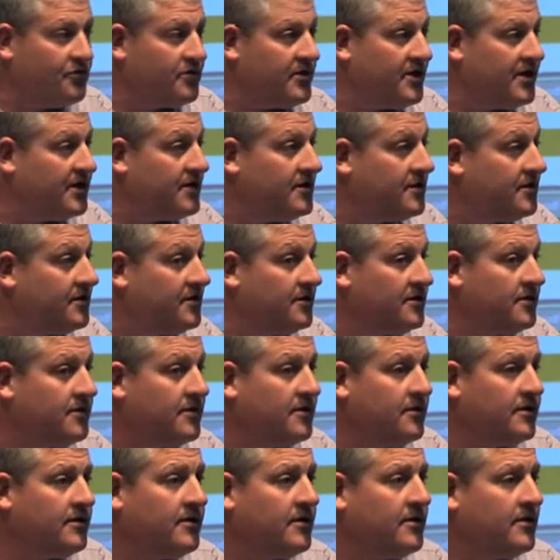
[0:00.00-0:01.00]
or for Ran.
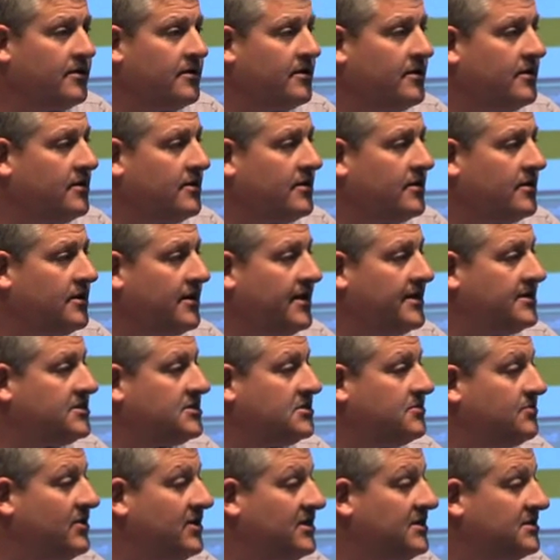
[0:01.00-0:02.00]

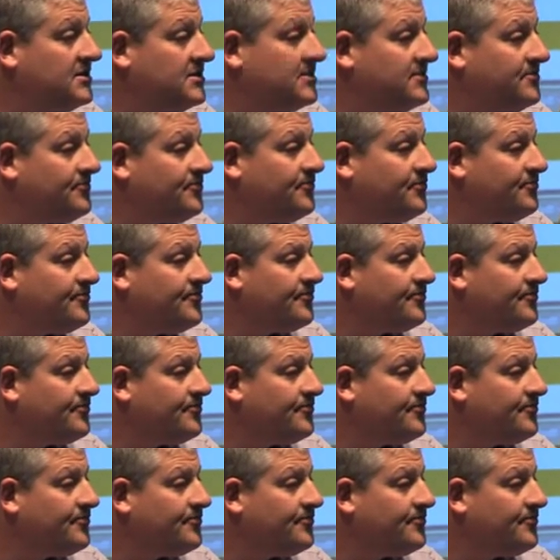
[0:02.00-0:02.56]
Yes, please.